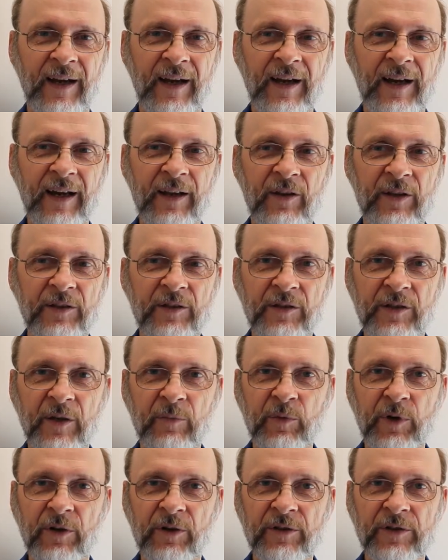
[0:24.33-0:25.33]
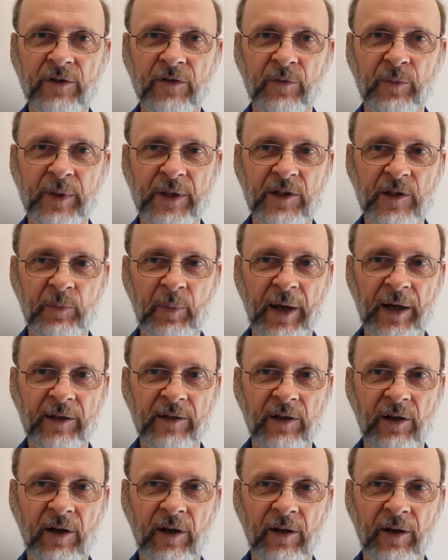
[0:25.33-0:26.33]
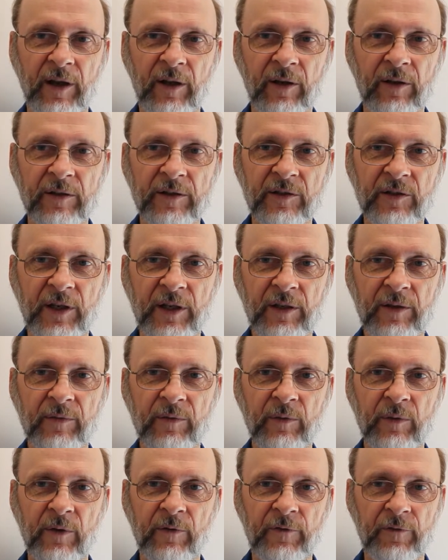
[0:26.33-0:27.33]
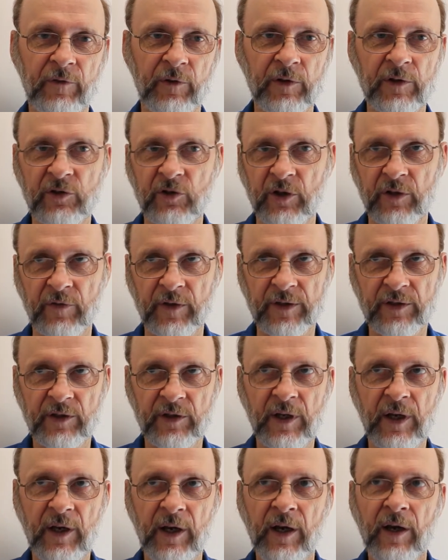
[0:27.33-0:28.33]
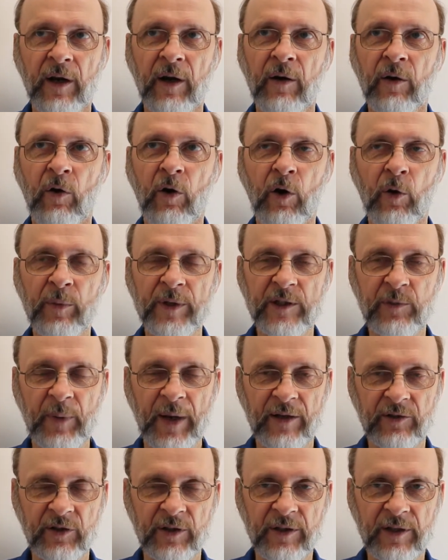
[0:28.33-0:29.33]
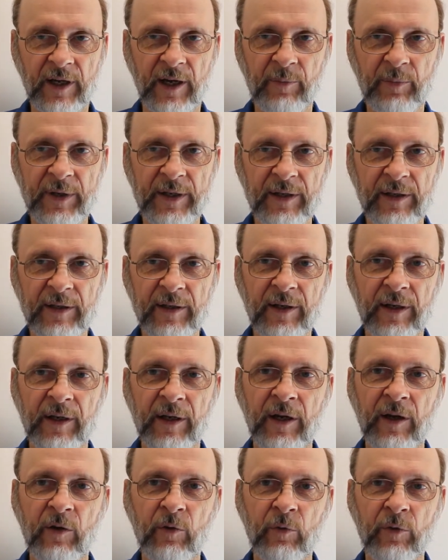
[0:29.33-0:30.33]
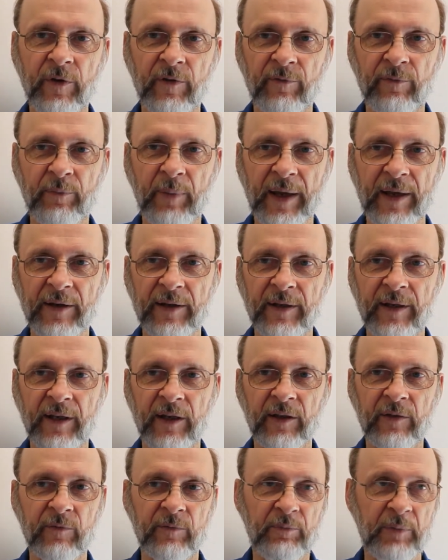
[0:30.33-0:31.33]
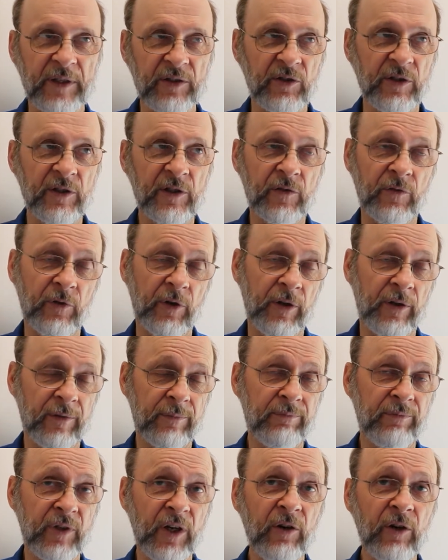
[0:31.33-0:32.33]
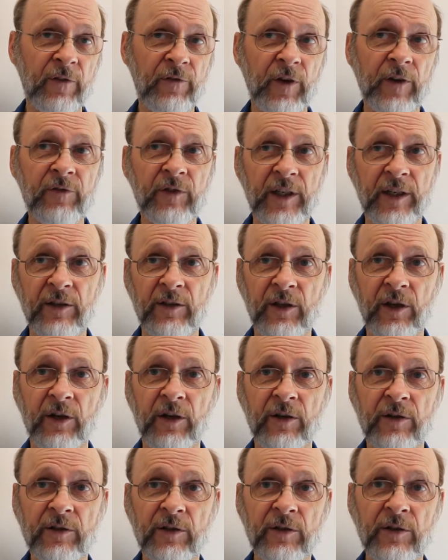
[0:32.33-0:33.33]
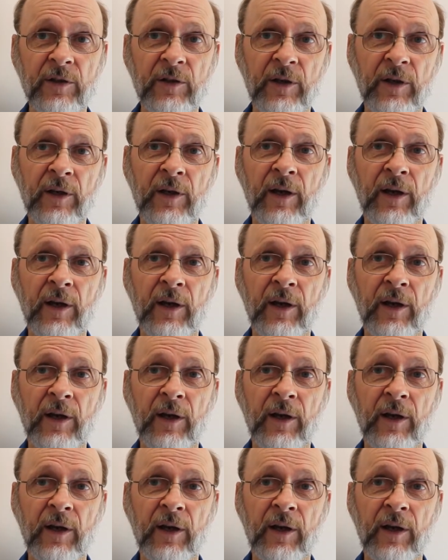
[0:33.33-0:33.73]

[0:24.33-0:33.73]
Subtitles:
Hi, this is Tim Gerdes from Inspectall LLC, a full-service home inspection company. We've been in business for nearly 15 years.